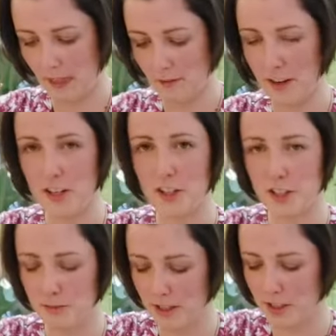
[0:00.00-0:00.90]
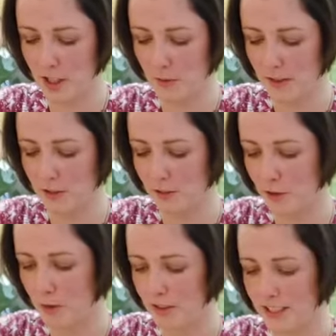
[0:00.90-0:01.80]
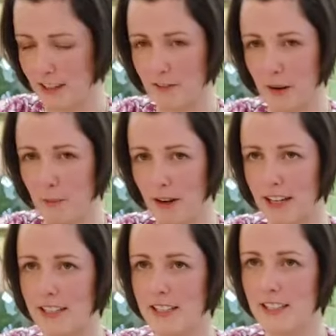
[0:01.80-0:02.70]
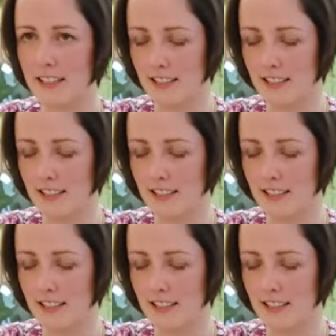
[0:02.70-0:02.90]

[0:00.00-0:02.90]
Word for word: Fine, you can sometimes do that with sort of quilting fabrics.